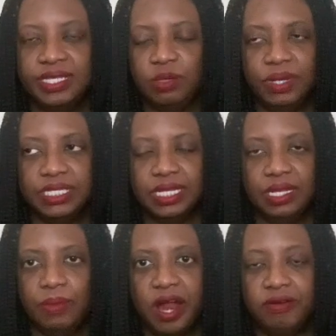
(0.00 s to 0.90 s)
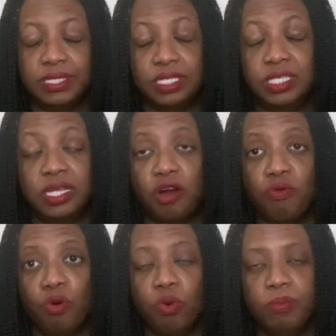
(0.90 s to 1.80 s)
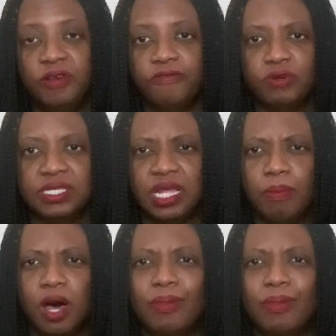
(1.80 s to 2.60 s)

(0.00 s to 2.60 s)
he basically marries this terrible woman for his stepmom.